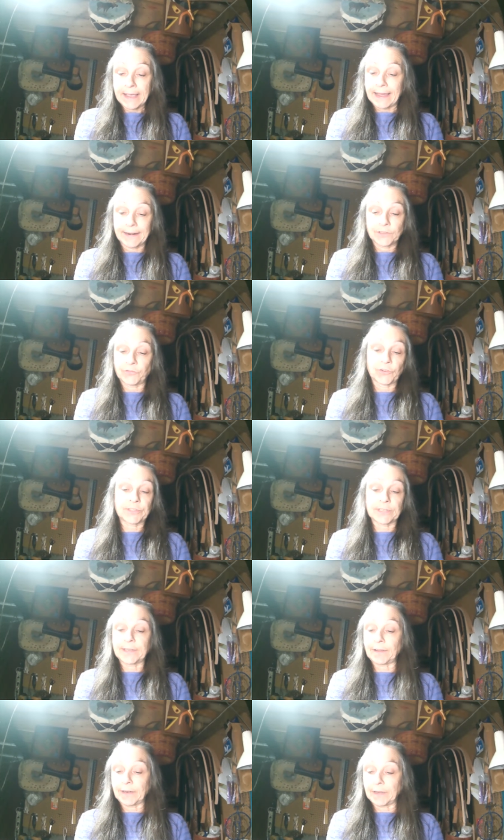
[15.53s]
and its
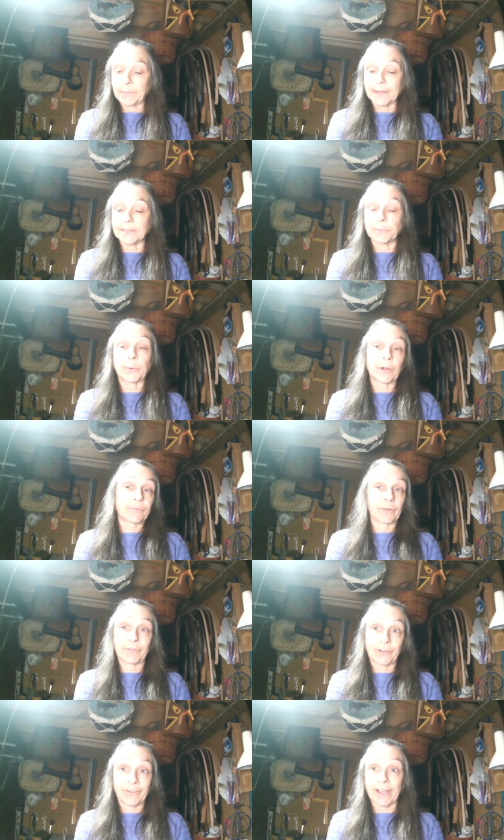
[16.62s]
versatility makes it perfect
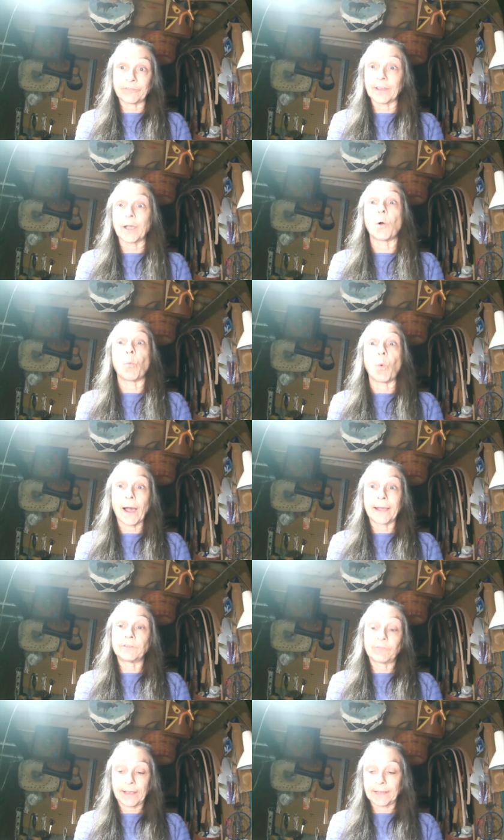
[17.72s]
for crafting a
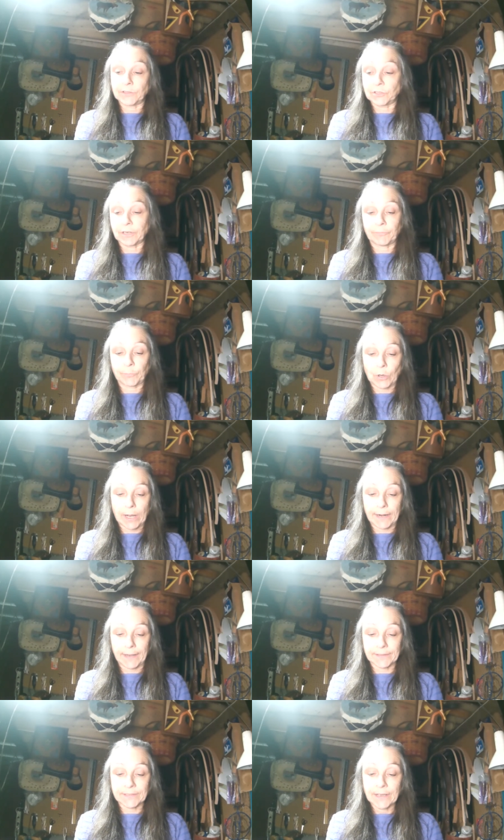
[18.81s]
wide range of
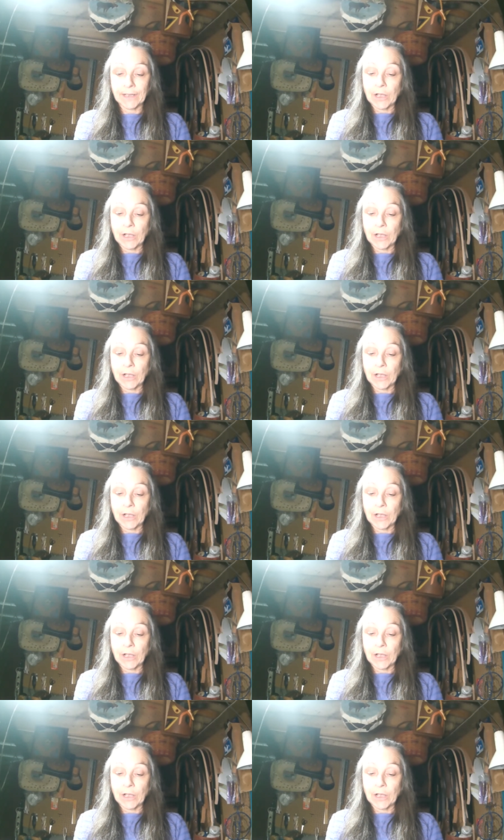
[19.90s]
products.